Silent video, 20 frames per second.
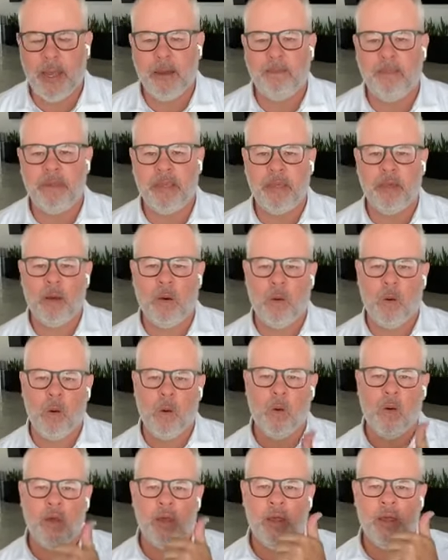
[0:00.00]
a big
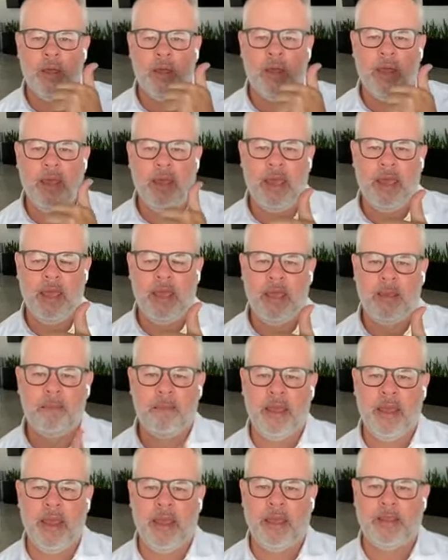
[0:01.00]
ol'
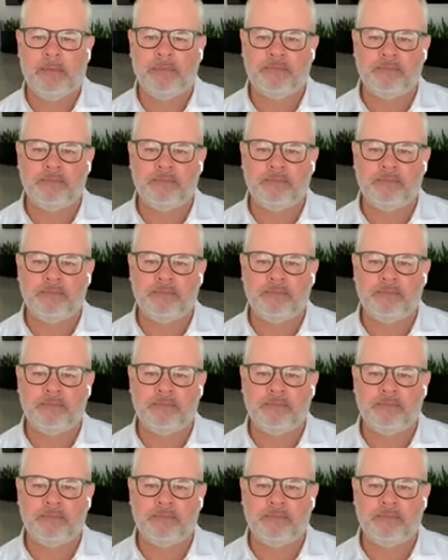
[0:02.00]
amen.